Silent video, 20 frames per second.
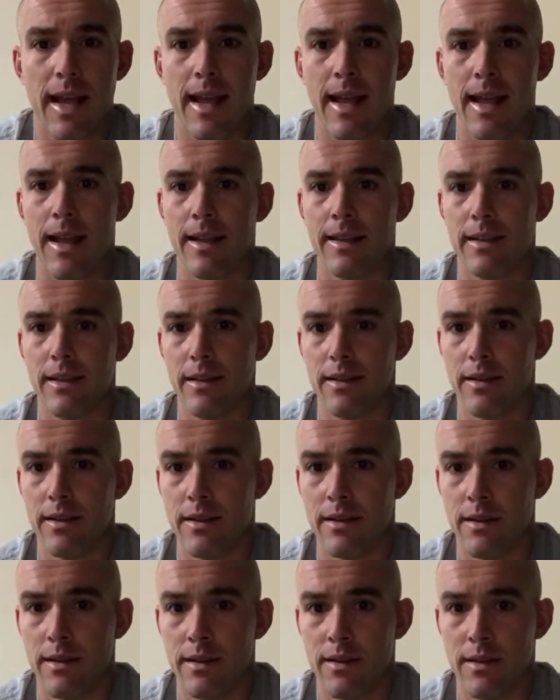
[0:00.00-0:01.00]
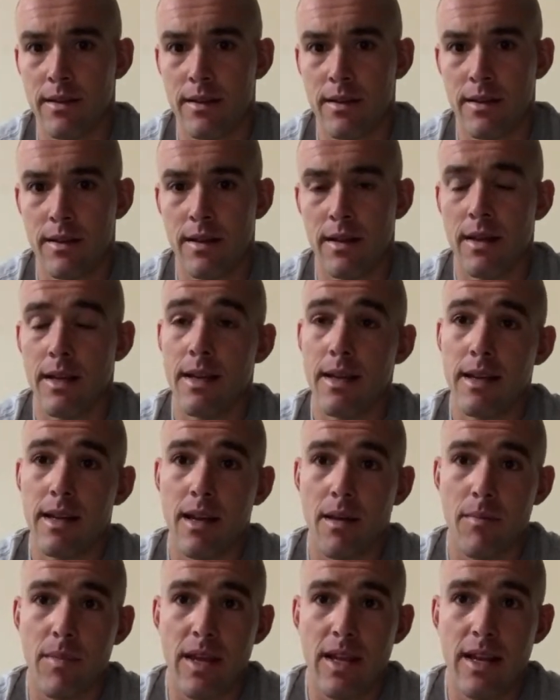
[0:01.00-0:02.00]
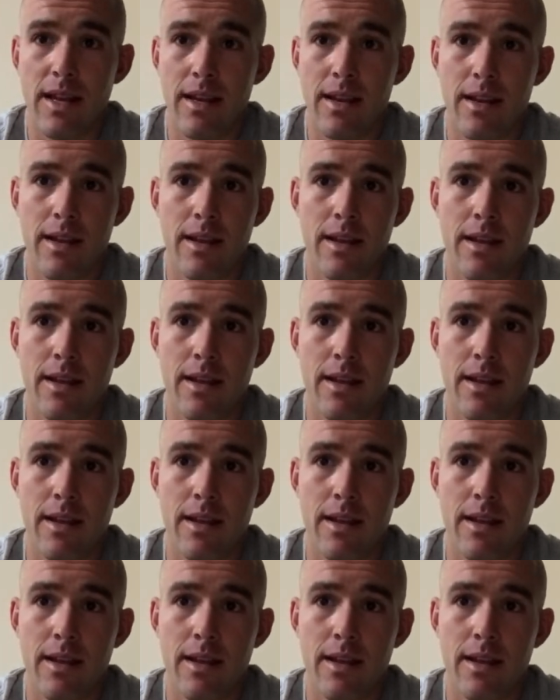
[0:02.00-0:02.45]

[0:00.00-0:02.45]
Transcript: and committed,